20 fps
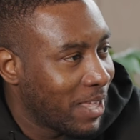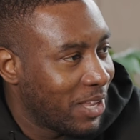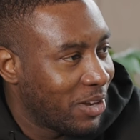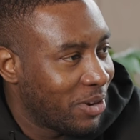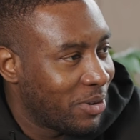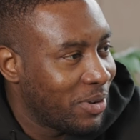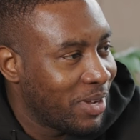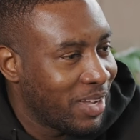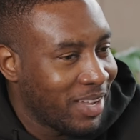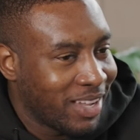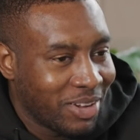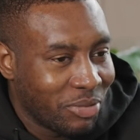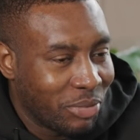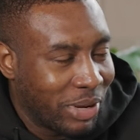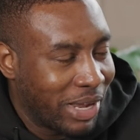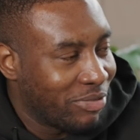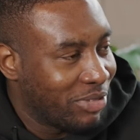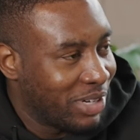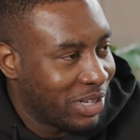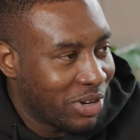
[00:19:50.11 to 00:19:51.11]
You know,
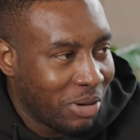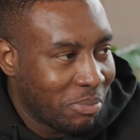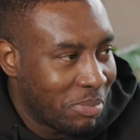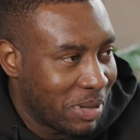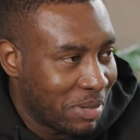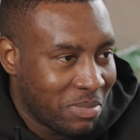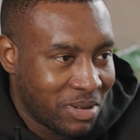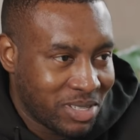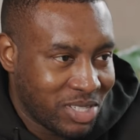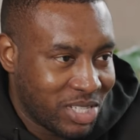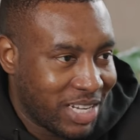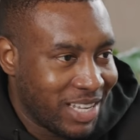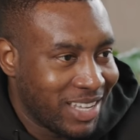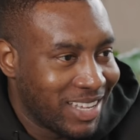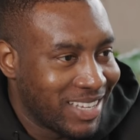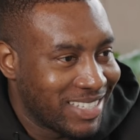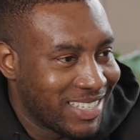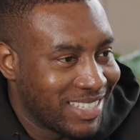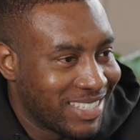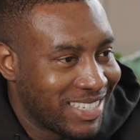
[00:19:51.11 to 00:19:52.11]
we ain't really got a big
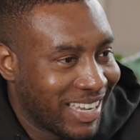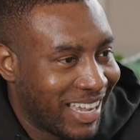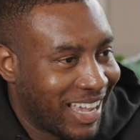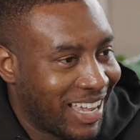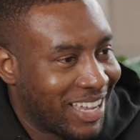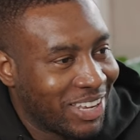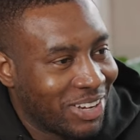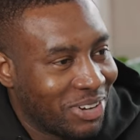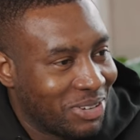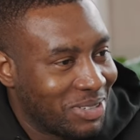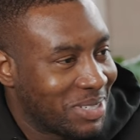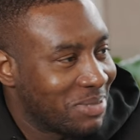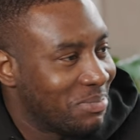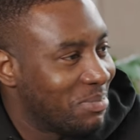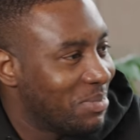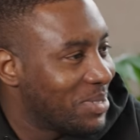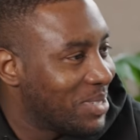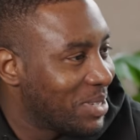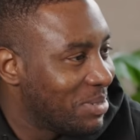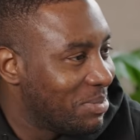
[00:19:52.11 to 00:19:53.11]
budget to get, you know,
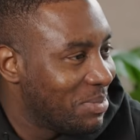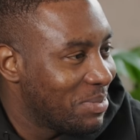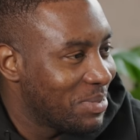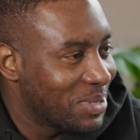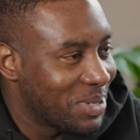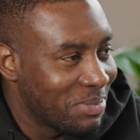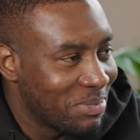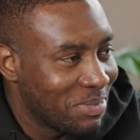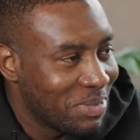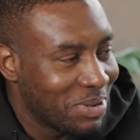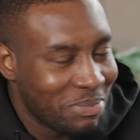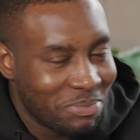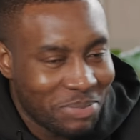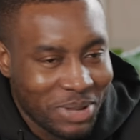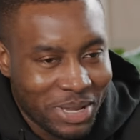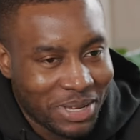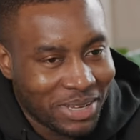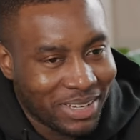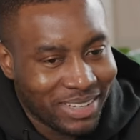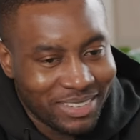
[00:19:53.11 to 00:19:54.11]
some, some, some
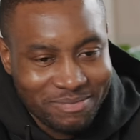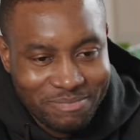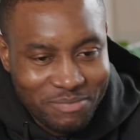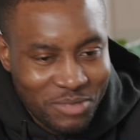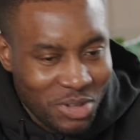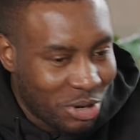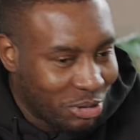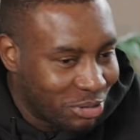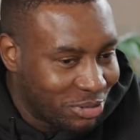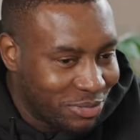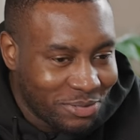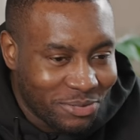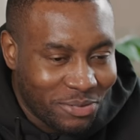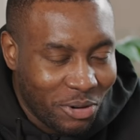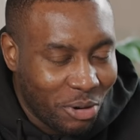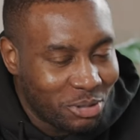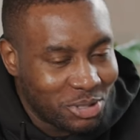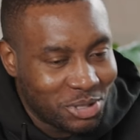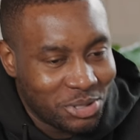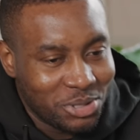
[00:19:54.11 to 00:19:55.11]
big, you know,
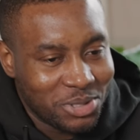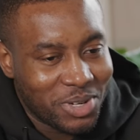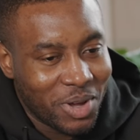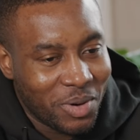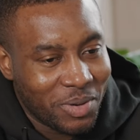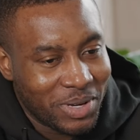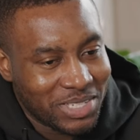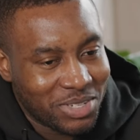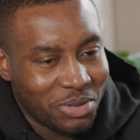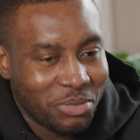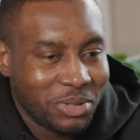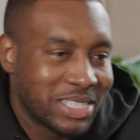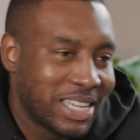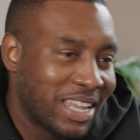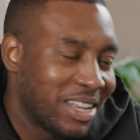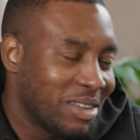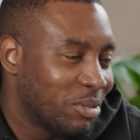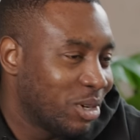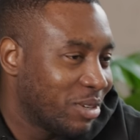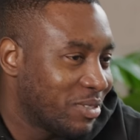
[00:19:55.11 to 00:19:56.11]
photo shoots go in, so we
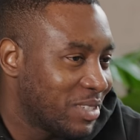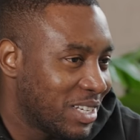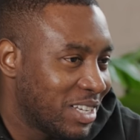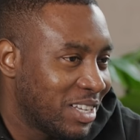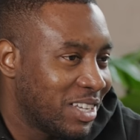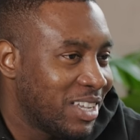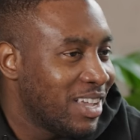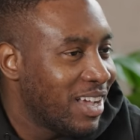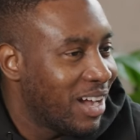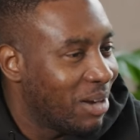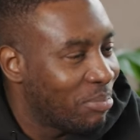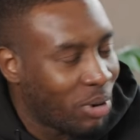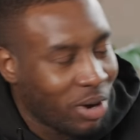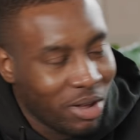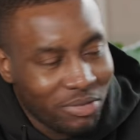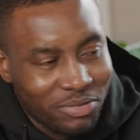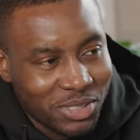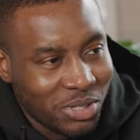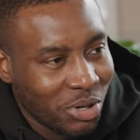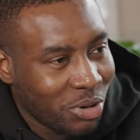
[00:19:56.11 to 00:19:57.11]
sent them off to a
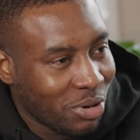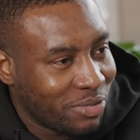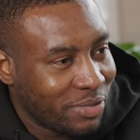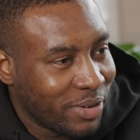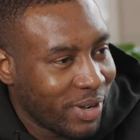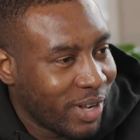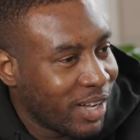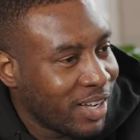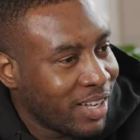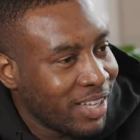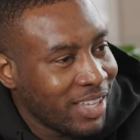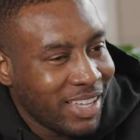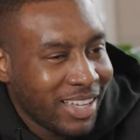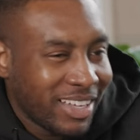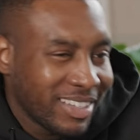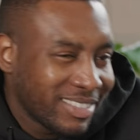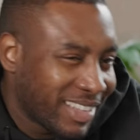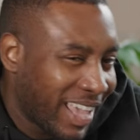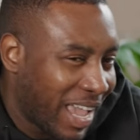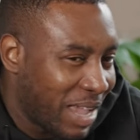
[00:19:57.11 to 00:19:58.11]
product photographer,
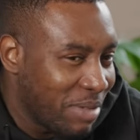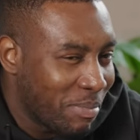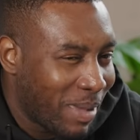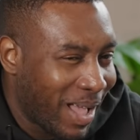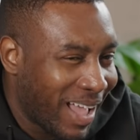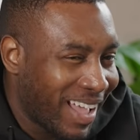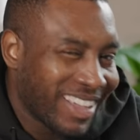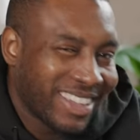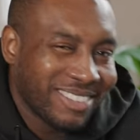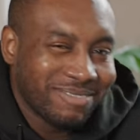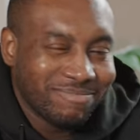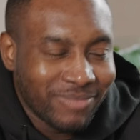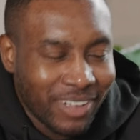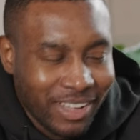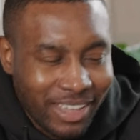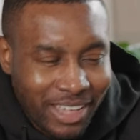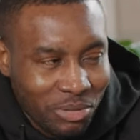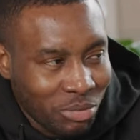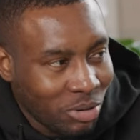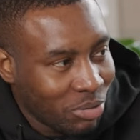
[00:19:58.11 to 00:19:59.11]
came back,
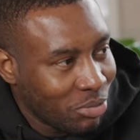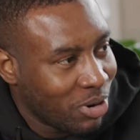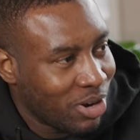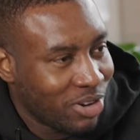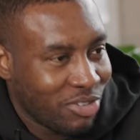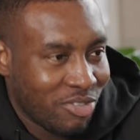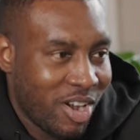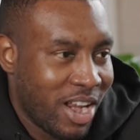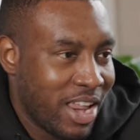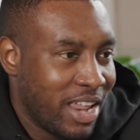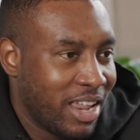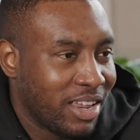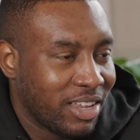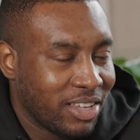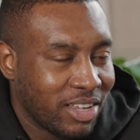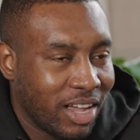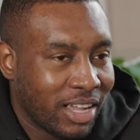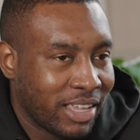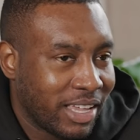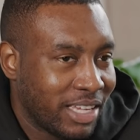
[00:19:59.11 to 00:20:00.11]
okay, what went great?
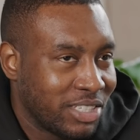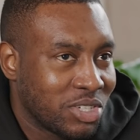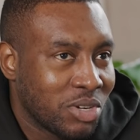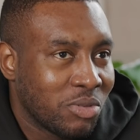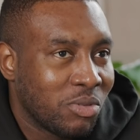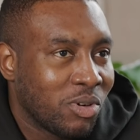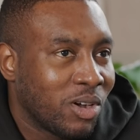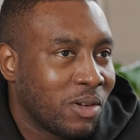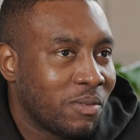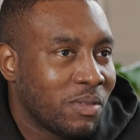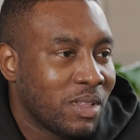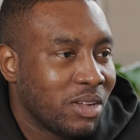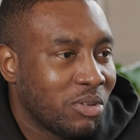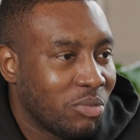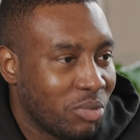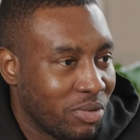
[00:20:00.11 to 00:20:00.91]
Okay, do you know what?